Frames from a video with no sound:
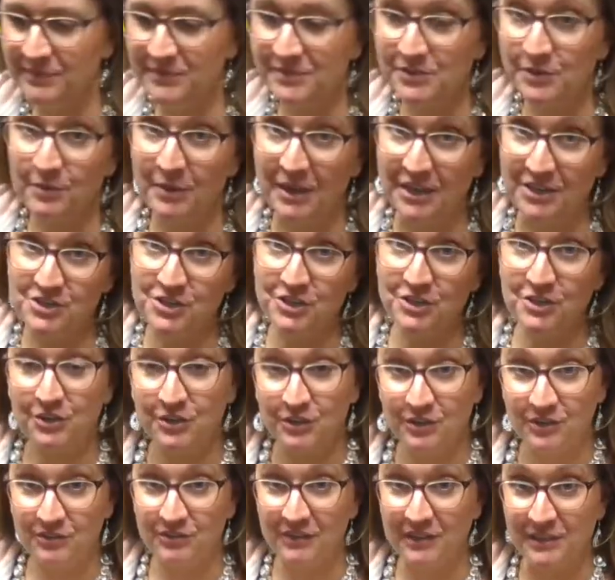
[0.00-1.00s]
So make sure you
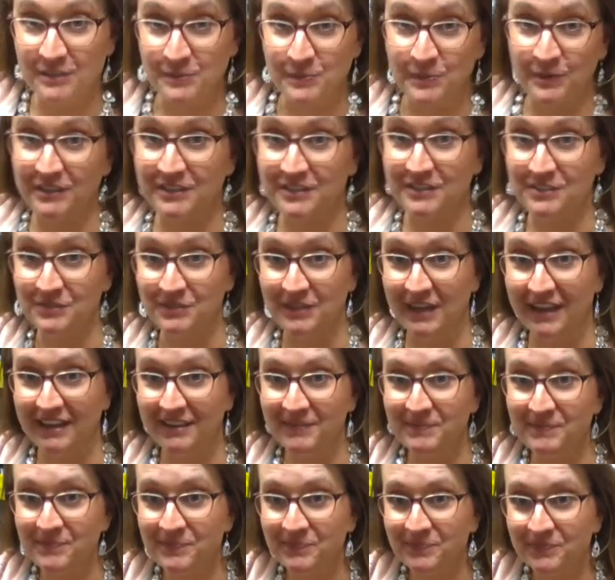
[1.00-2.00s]
go to Facebook and do that
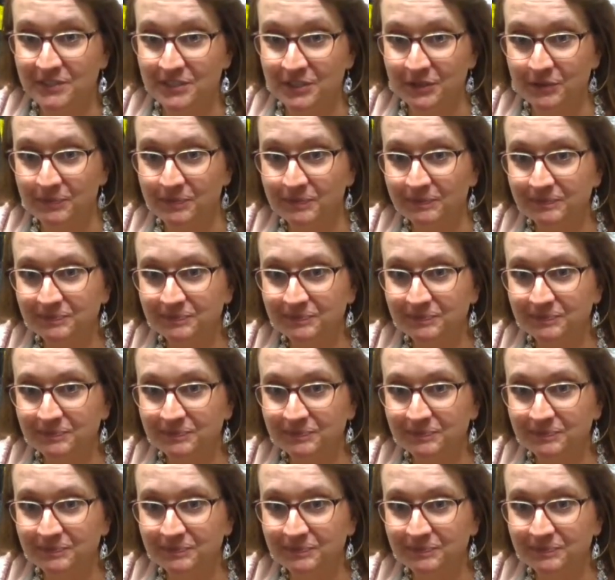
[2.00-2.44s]
too.